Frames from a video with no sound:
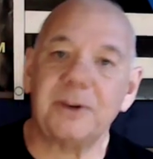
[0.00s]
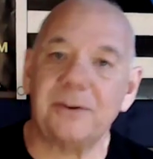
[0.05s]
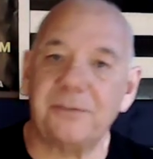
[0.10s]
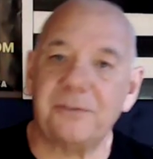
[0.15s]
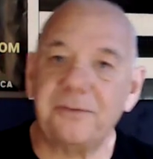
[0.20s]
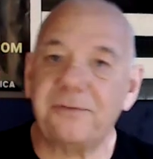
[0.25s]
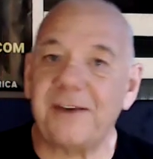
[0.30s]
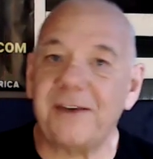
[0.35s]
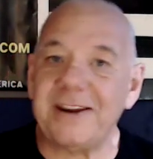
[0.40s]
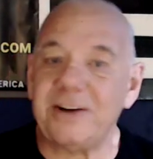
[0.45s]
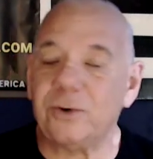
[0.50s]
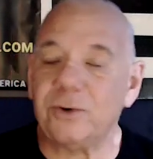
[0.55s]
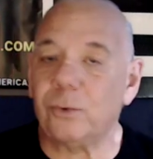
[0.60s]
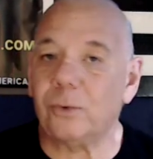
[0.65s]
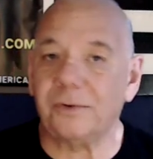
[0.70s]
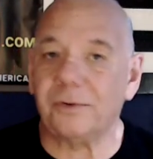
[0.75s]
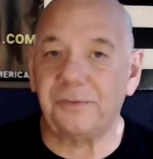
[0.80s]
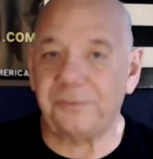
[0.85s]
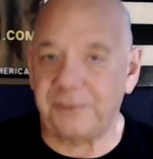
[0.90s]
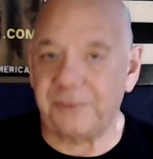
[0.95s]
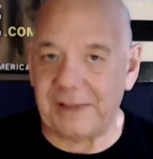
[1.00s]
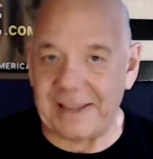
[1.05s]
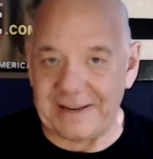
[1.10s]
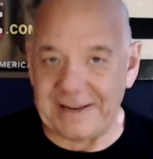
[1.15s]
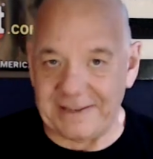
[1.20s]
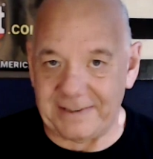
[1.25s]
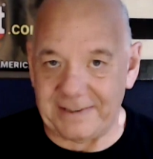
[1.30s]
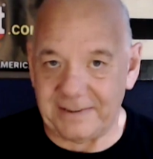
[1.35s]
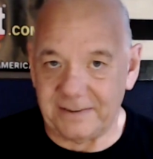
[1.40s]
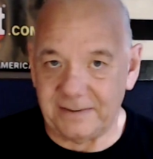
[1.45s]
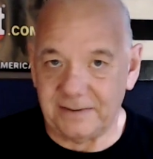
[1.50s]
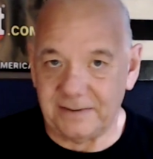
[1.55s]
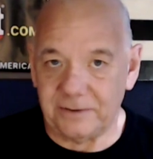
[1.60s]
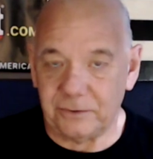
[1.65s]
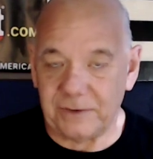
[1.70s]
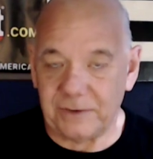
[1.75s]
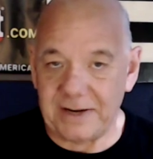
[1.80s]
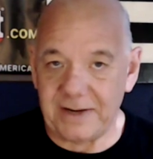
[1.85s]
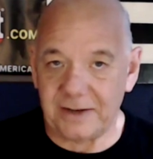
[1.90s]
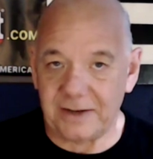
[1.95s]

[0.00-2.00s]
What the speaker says: of fight or flight, right?